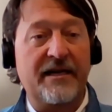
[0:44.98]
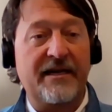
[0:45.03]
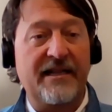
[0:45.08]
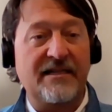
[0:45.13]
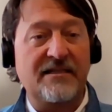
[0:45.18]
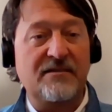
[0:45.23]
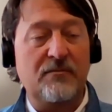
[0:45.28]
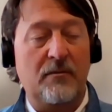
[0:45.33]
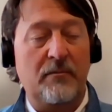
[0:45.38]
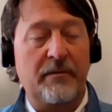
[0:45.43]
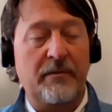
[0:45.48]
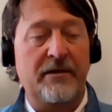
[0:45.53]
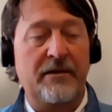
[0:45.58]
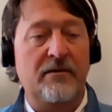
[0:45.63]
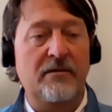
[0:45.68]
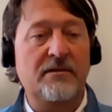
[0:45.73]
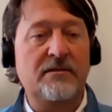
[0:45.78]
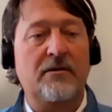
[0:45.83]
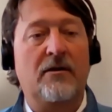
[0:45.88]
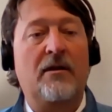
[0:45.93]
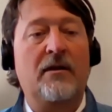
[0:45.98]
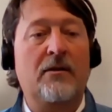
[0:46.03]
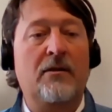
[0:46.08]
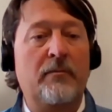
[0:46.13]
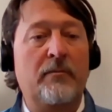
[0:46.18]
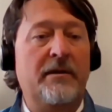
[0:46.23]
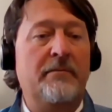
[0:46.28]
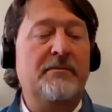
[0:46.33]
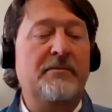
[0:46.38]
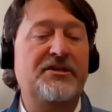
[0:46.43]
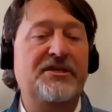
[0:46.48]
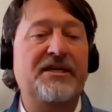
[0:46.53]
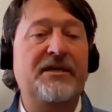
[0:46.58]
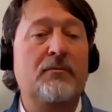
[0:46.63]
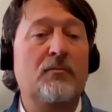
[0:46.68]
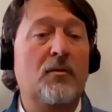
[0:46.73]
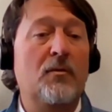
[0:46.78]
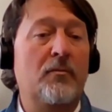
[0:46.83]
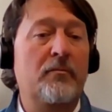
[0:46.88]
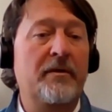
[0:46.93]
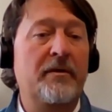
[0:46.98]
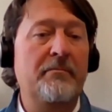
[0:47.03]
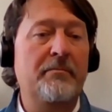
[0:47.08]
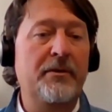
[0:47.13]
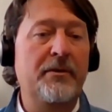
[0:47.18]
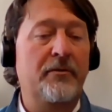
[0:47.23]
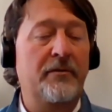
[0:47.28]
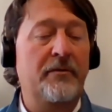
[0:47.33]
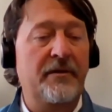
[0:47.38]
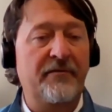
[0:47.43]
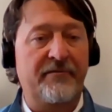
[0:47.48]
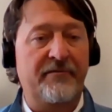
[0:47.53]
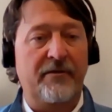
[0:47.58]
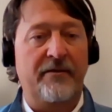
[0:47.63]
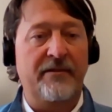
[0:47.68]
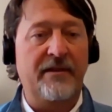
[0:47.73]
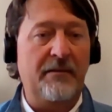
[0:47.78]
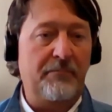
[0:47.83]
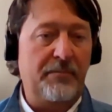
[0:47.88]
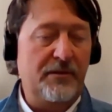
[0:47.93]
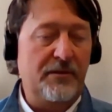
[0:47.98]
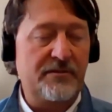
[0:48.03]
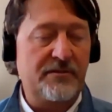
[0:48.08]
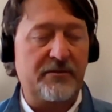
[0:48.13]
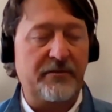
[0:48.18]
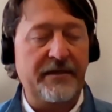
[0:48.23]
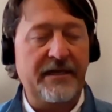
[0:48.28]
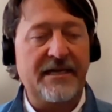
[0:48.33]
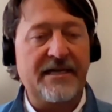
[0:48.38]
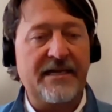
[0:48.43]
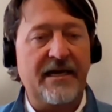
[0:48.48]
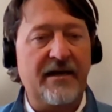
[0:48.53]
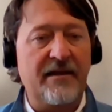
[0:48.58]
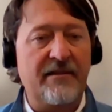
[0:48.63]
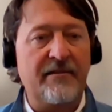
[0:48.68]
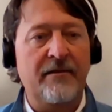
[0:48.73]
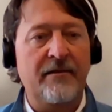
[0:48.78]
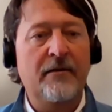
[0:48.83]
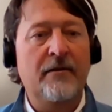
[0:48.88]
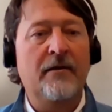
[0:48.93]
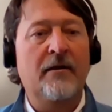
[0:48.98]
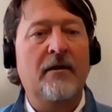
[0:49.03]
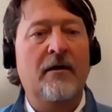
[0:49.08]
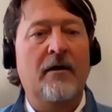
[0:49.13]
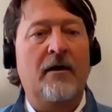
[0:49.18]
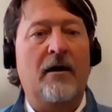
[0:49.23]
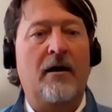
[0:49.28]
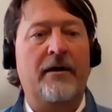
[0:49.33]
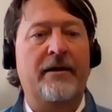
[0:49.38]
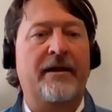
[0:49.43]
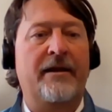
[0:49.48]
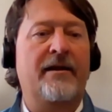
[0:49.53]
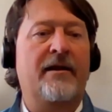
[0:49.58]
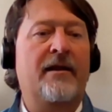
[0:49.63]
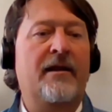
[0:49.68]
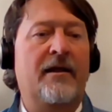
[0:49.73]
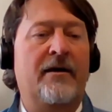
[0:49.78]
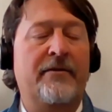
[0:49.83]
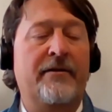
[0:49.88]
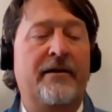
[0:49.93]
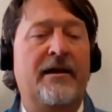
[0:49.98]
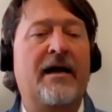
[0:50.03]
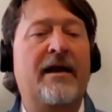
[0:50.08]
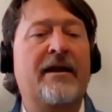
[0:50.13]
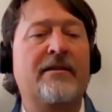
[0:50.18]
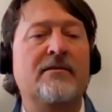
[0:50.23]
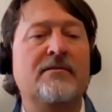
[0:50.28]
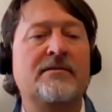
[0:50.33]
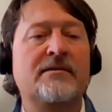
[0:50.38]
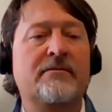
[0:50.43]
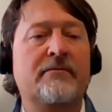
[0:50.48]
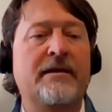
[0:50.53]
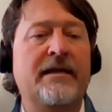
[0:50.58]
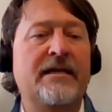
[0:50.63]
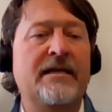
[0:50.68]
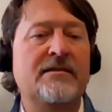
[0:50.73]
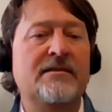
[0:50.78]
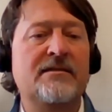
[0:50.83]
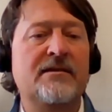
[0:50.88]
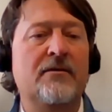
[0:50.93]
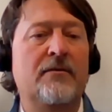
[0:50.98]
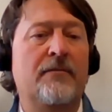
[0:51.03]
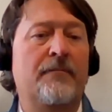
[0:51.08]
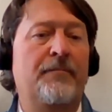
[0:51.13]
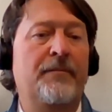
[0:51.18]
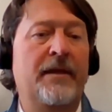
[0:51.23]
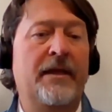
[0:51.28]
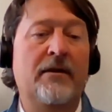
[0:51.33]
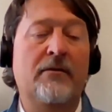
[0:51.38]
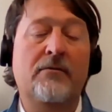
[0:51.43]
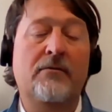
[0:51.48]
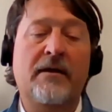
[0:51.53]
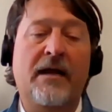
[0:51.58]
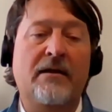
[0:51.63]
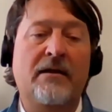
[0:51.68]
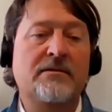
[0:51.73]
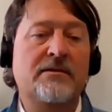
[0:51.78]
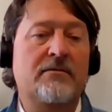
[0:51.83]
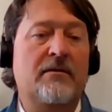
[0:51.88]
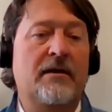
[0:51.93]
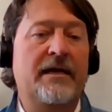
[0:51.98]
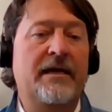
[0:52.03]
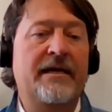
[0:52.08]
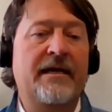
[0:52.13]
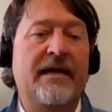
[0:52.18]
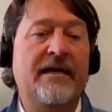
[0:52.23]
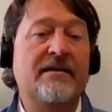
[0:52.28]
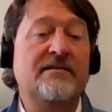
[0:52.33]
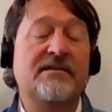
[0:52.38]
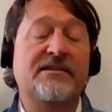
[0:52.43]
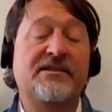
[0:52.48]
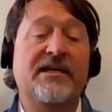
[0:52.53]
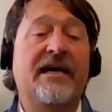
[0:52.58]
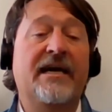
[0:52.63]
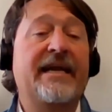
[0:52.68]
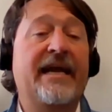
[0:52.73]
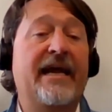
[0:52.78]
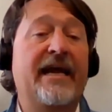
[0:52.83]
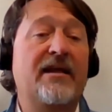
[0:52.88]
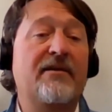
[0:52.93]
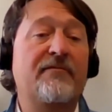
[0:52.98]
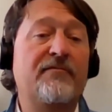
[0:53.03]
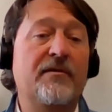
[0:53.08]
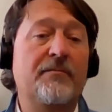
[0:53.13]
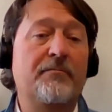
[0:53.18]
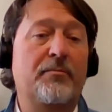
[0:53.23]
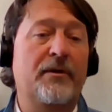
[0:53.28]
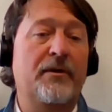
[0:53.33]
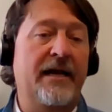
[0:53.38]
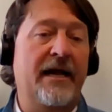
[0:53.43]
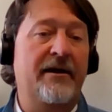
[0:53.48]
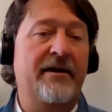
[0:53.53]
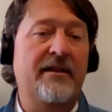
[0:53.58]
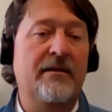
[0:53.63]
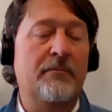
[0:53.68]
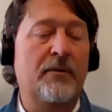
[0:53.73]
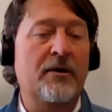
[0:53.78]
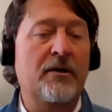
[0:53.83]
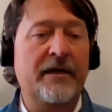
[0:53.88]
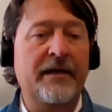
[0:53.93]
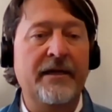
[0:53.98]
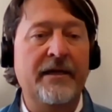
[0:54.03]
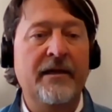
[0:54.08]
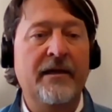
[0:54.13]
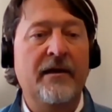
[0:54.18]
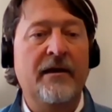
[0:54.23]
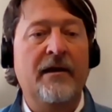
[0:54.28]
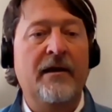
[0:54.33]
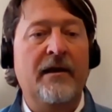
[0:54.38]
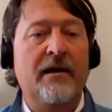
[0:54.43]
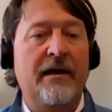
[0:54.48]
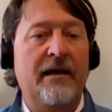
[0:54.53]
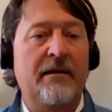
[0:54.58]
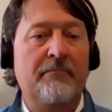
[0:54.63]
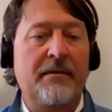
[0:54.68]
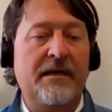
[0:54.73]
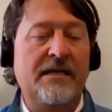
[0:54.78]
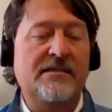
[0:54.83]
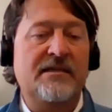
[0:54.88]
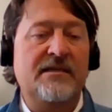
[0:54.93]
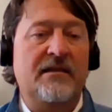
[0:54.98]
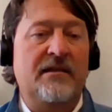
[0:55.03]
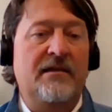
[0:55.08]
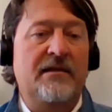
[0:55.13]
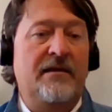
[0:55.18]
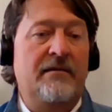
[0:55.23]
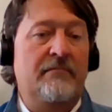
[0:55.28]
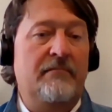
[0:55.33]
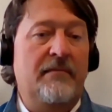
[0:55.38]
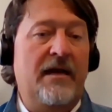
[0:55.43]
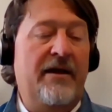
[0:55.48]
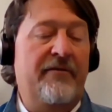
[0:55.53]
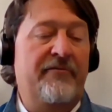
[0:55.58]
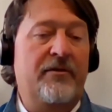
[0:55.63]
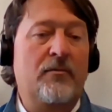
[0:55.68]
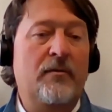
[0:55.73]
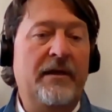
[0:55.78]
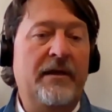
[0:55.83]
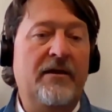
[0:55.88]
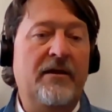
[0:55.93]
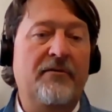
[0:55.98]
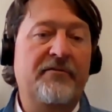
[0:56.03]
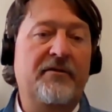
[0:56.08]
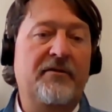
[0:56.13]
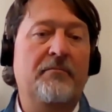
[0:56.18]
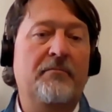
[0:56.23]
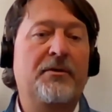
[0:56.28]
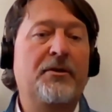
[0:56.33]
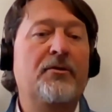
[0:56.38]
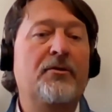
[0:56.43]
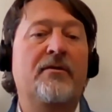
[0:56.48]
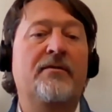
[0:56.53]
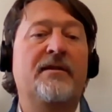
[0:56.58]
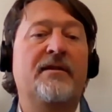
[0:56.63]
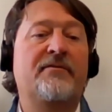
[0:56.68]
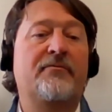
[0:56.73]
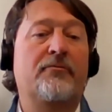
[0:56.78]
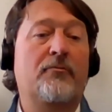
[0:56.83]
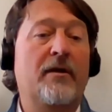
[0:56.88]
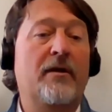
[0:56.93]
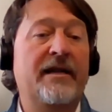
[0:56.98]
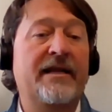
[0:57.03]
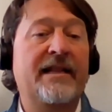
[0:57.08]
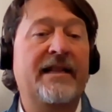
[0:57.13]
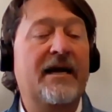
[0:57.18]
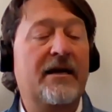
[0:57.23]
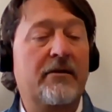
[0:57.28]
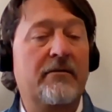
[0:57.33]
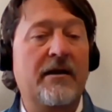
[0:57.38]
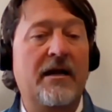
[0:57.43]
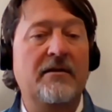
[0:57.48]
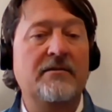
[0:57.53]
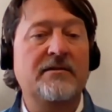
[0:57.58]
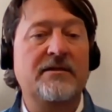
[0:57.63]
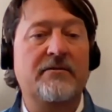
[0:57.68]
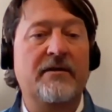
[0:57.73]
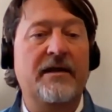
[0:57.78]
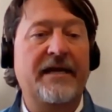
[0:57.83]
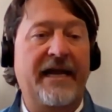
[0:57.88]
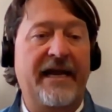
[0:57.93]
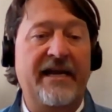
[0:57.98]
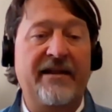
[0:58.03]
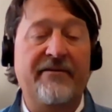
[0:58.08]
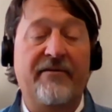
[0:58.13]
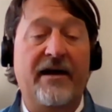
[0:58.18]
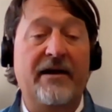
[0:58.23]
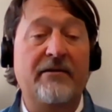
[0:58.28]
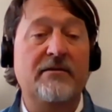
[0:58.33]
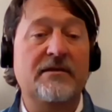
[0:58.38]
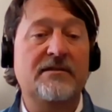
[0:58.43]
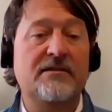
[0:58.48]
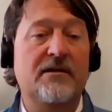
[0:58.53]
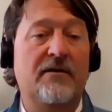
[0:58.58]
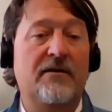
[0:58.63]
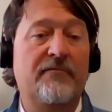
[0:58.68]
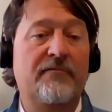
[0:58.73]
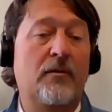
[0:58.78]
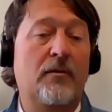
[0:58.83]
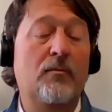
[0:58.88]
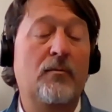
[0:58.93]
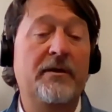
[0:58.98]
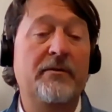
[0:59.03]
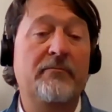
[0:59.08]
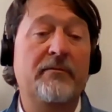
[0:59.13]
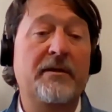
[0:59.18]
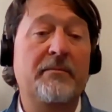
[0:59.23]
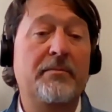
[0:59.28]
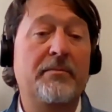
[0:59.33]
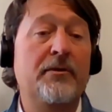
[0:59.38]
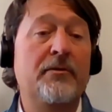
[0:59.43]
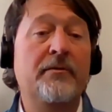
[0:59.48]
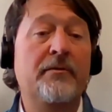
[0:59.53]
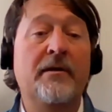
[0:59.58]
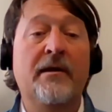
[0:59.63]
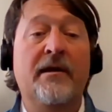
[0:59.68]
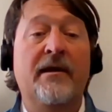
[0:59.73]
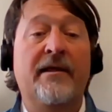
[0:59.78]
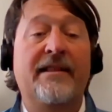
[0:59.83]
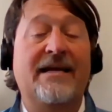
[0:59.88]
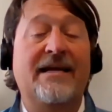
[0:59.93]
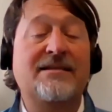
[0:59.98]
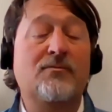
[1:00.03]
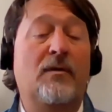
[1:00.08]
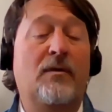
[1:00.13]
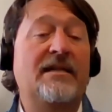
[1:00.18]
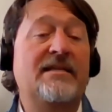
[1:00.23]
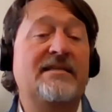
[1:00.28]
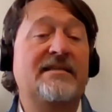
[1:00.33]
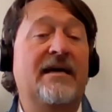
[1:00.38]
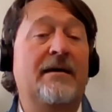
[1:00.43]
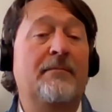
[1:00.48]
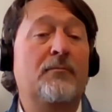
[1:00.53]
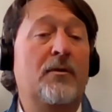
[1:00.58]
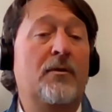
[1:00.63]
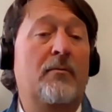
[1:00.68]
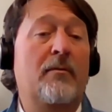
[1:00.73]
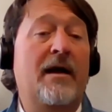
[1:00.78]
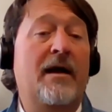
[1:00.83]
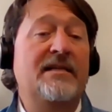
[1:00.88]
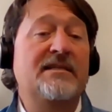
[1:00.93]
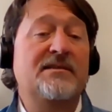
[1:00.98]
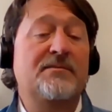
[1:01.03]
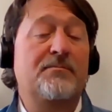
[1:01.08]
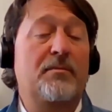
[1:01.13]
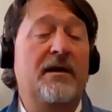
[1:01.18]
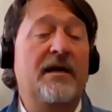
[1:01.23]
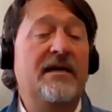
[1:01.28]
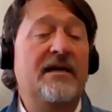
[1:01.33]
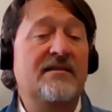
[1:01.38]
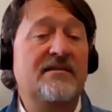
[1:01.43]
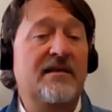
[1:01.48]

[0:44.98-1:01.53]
That's what we nerds call it when the machine won't reboot. You saw that blue screen of death on a lot of those screens. So, CrowdStrike has a gigantic footprint out in the market, and basically every Windows computer that's running that CrowdStrike antivirus software wouldn't reboot. That's why it's not more widespread.